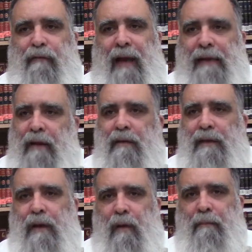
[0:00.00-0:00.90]
flight and you
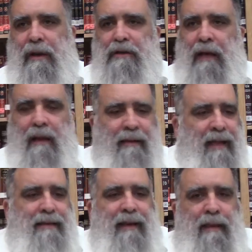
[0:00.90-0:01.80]
think you're a big shot.
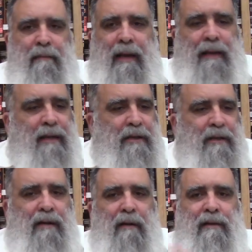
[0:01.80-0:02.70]
That's not meaning. That's
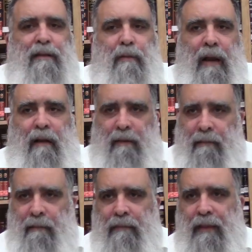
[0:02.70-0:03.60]
just a thrill.
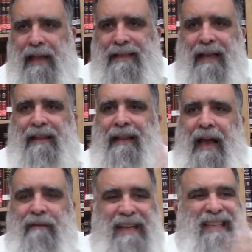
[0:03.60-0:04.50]
That's not
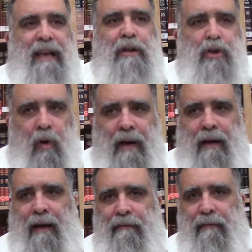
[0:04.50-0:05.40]
life. That's not enjoying
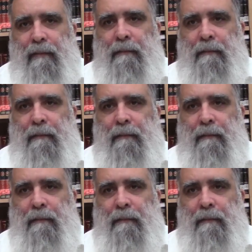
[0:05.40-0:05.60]
life.